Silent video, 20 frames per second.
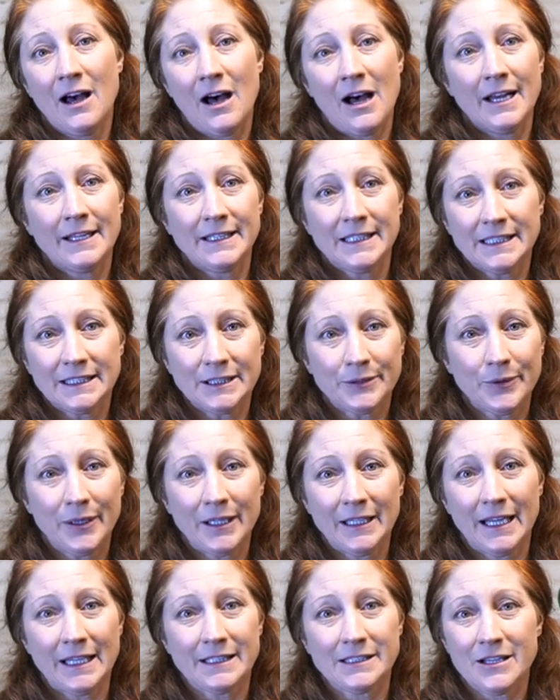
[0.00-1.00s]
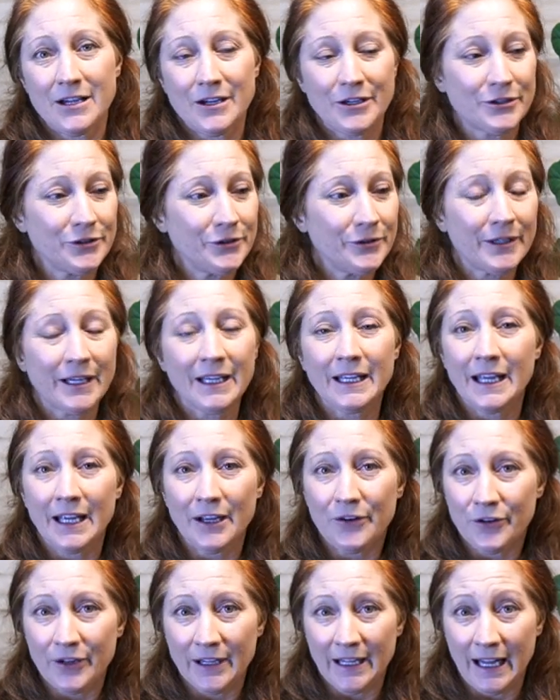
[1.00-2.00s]
on this one as long as you can
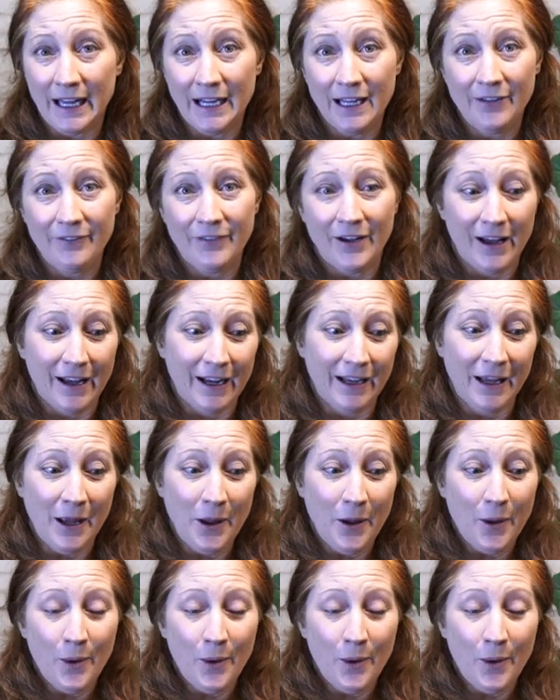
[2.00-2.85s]
get creative on